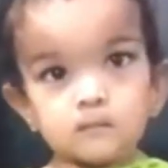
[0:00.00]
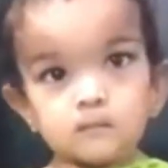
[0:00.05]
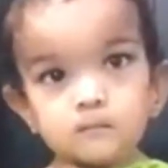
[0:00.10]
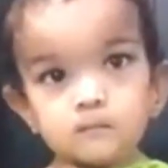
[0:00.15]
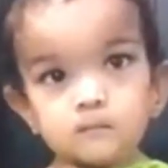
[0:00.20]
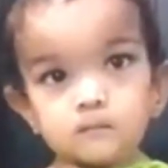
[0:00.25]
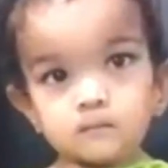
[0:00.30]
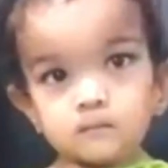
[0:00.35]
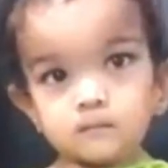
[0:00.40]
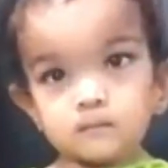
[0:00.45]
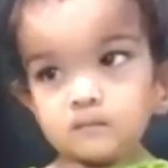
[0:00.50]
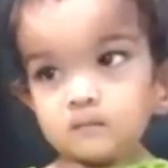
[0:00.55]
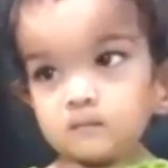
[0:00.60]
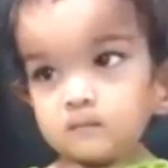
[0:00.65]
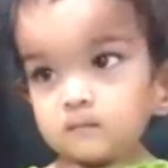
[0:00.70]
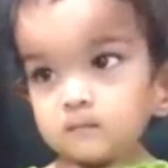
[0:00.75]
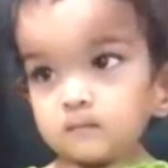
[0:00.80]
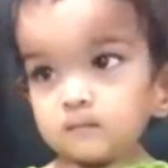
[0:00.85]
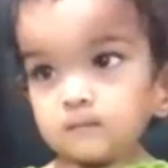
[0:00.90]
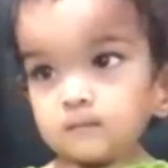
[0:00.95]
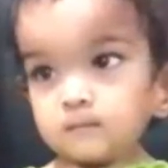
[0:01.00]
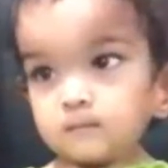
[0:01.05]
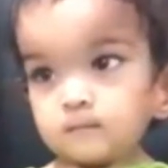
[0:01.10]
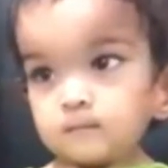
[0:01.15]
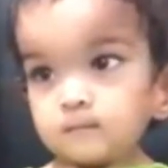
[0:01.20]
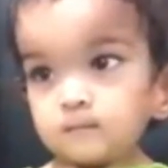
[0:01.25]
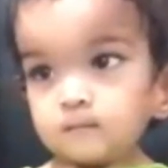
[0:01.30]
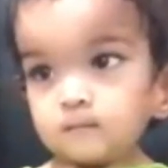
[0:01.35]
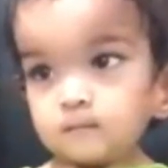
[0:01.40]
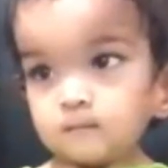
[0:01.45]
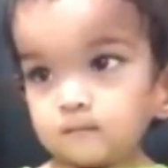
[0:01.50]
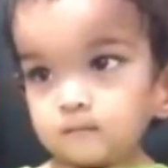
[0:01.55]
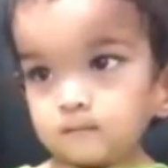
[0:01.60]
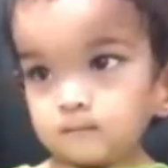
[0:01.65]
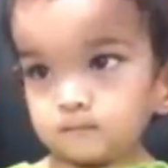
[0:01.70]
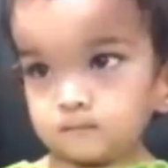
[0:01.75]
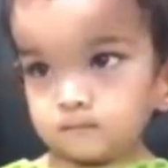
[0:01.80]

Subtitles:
(silence)